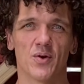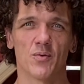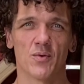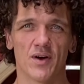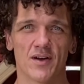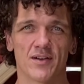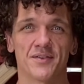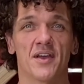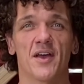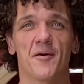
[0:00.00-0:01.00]
1,
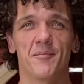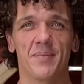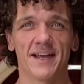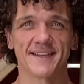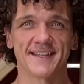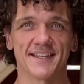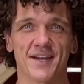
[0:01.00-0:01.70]
belly,